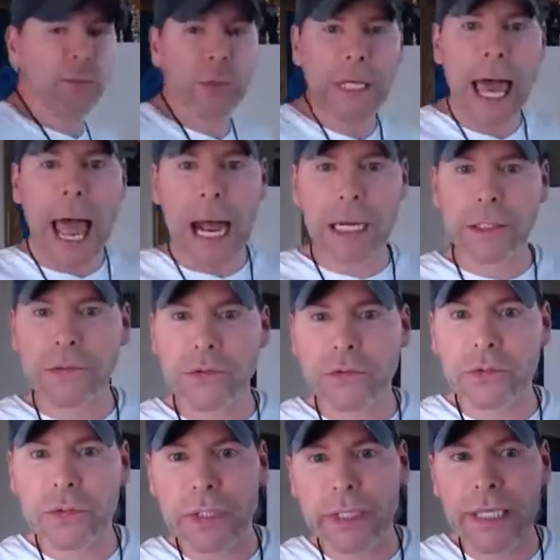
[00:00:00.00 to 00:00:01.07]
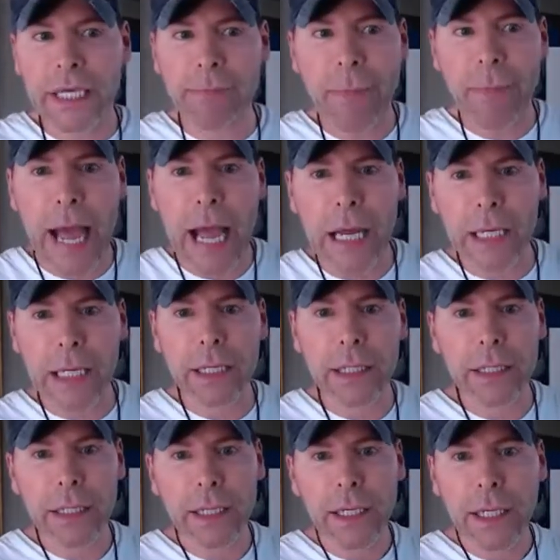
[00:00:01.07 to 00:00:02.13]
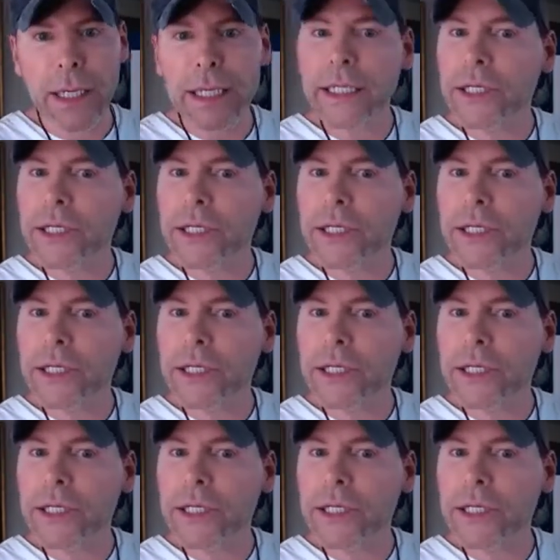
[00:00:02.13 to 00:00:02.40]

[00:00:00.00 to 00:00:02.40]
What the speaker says: relax and kick back and